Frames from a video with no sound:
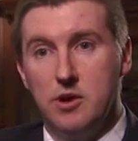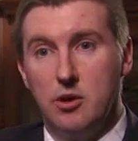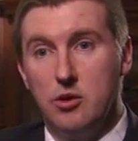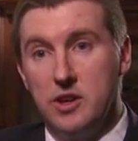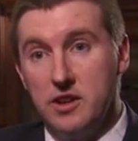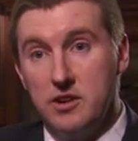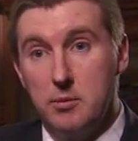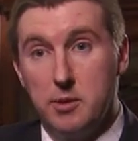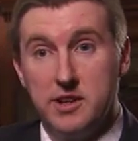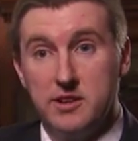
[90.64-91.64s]
of not only their
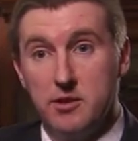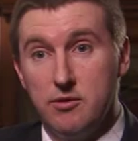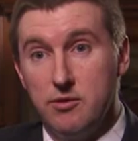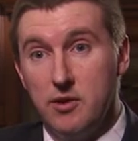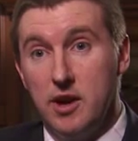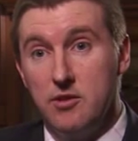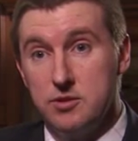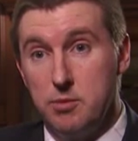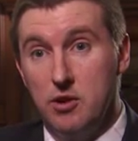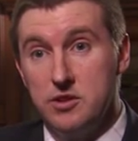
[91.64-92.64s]
competitive uh,
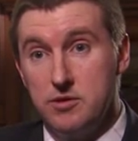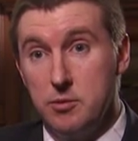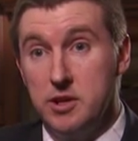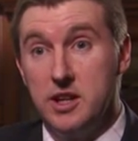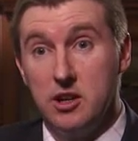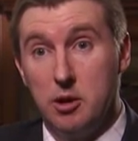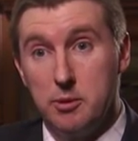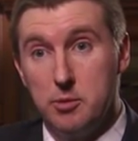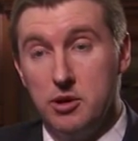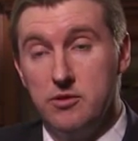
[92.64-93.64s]
response from an
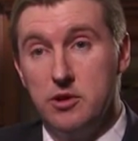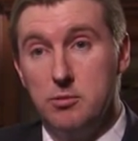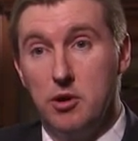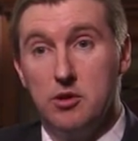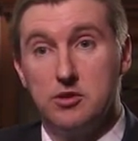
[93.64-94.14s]
economic point of view, but